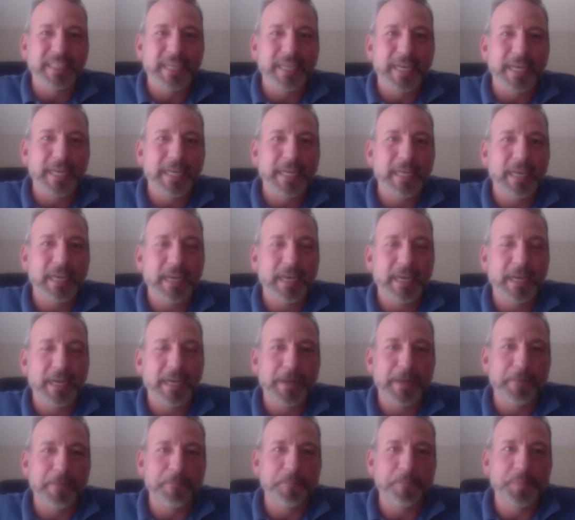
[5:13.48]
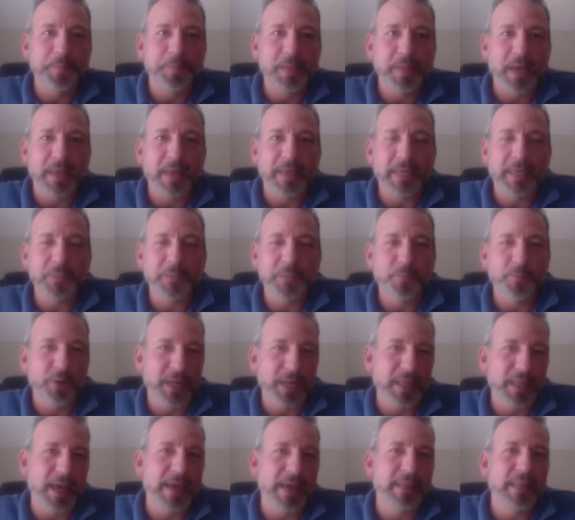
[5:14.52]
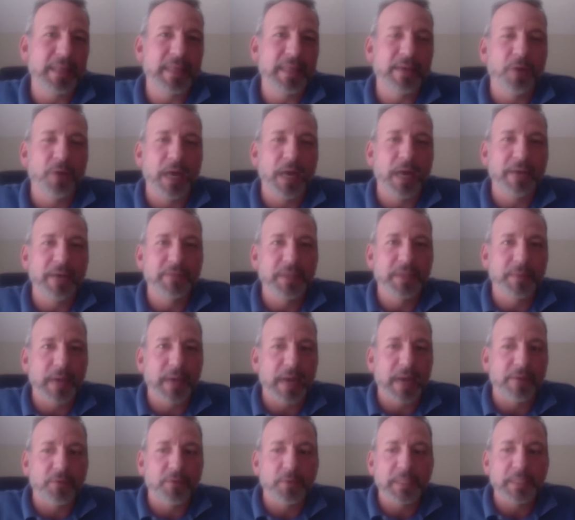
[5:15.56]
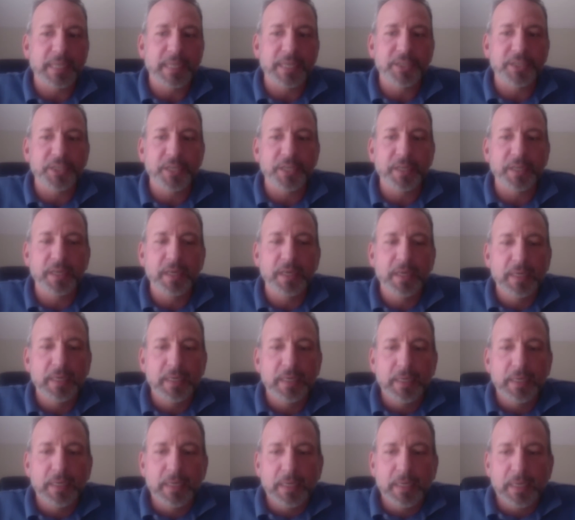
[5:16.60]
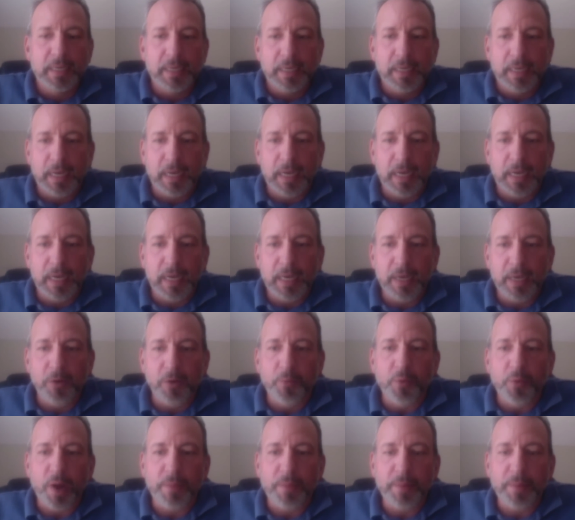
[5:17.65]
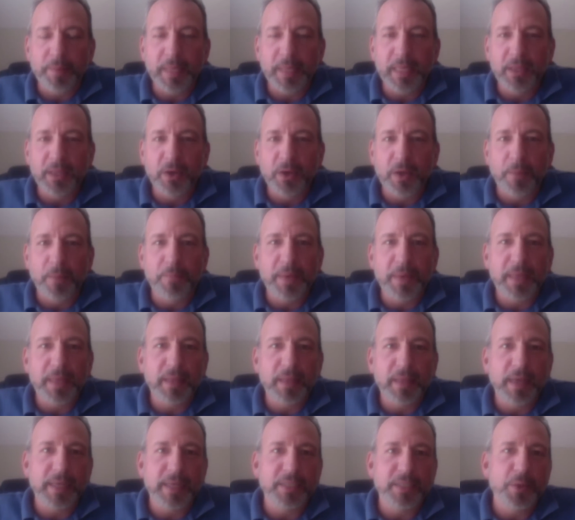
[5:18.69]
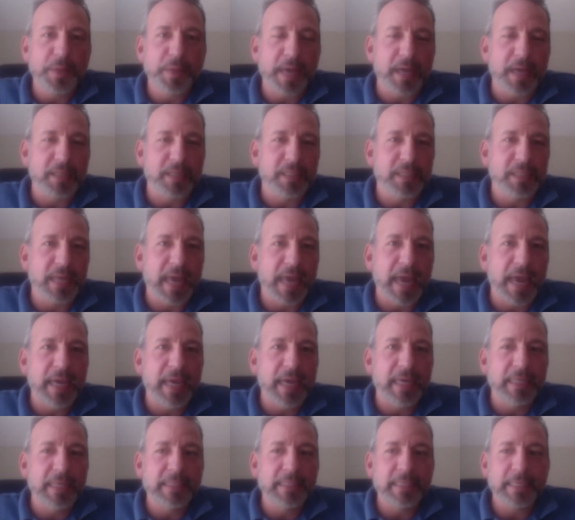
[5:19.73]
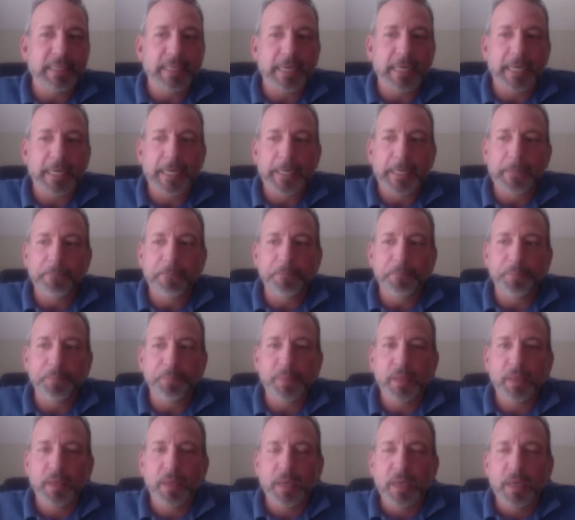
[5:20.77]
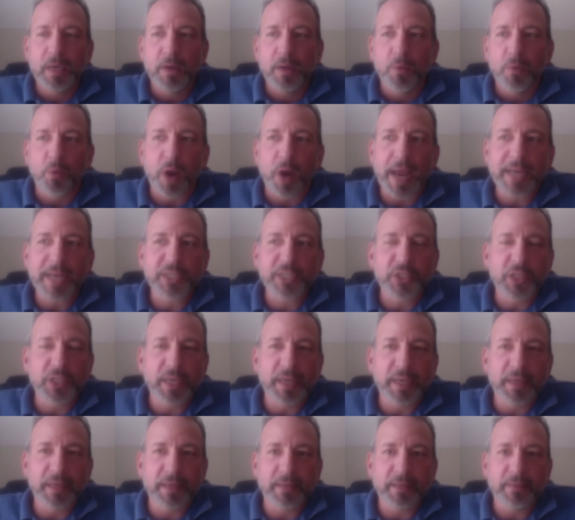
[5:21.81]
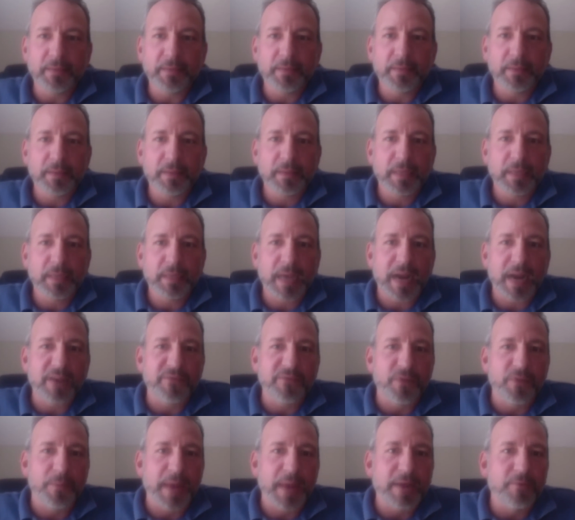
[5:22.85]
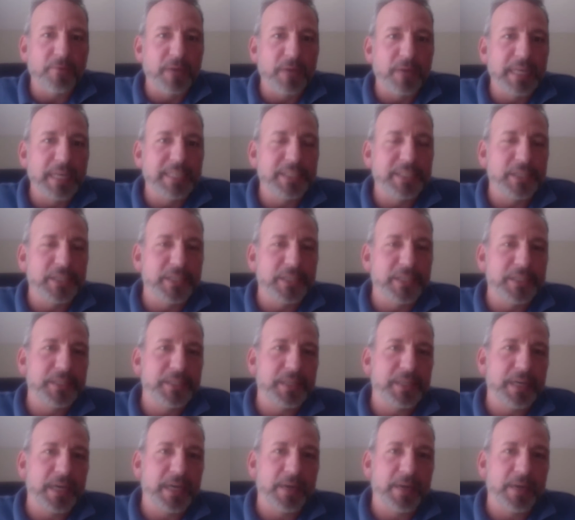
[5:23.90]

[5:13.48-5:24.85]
say, I think it's pretty likely that we'll have some kind of a recession. It'll probably look a bit like 2008. We're actually, kind of for bad reasons,